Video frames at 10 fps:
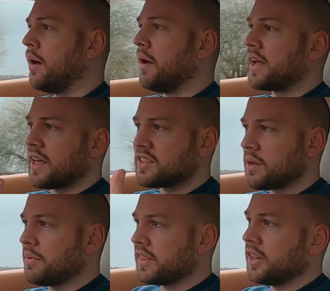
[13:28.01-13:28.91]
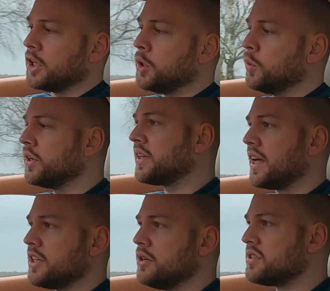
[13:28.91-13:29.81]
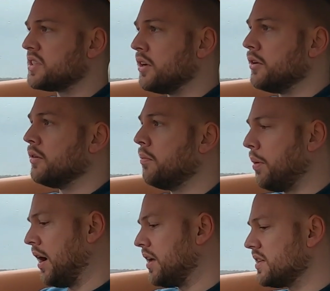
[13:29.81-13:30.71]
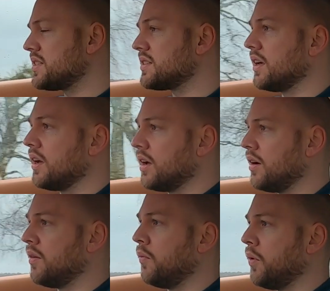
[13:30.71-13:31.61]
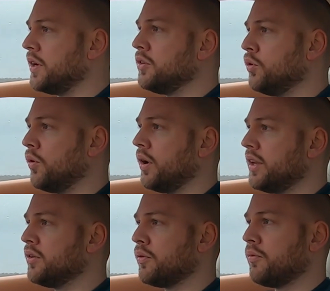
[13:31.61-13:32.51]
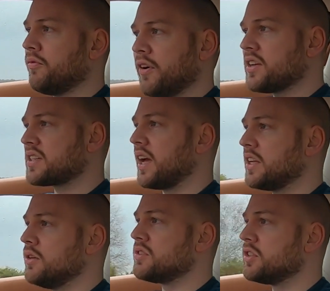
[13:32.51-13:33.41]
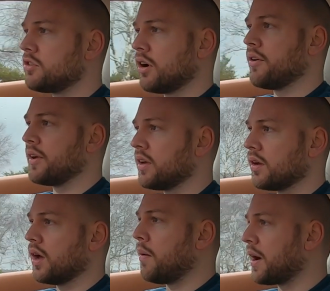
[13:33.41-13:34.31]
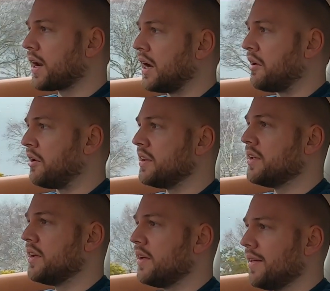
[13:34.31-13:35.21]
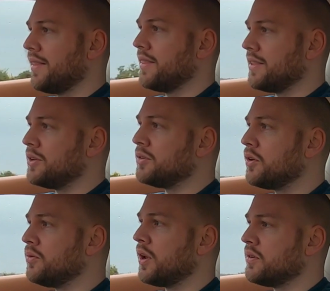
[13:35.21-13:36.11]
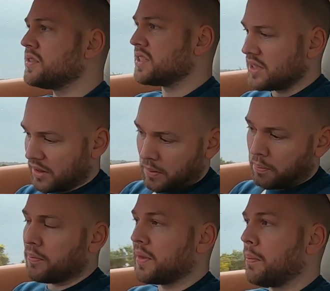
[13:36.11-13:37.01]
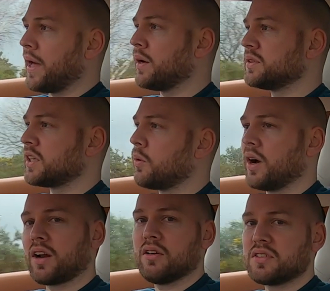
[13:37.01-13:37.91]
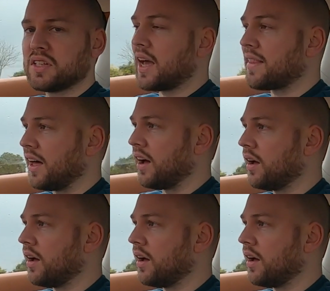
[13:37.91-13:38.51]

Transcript: Again, something that you would get used to, but when you're first getting used to driving a McLaren, you do notice that the pedals are quite close together.